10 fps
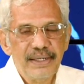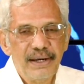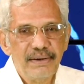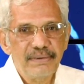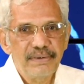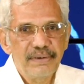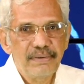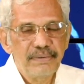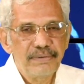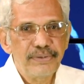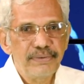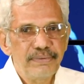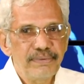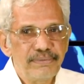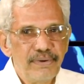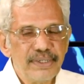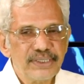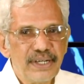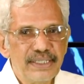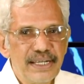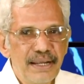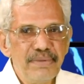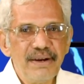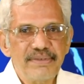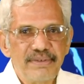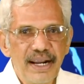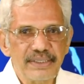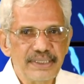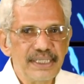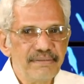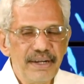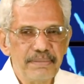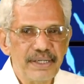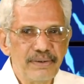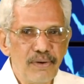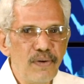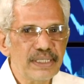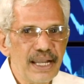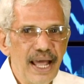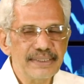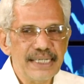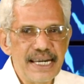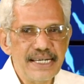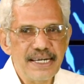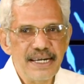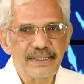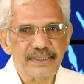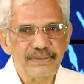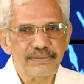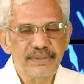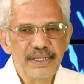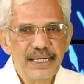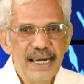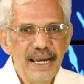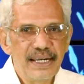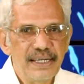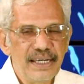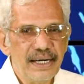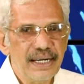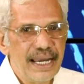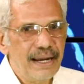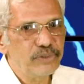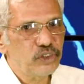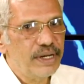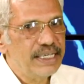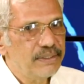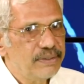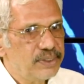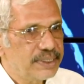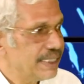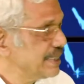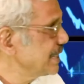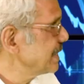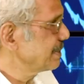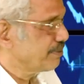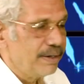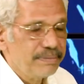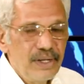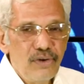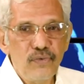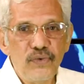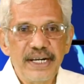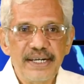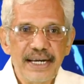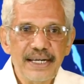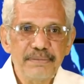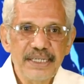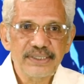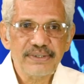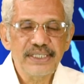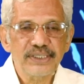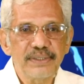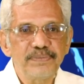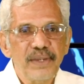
Now, if you focused on the number of drugs developed over the last 80 years, and here I am showing the statistics from Food and Drug Administration.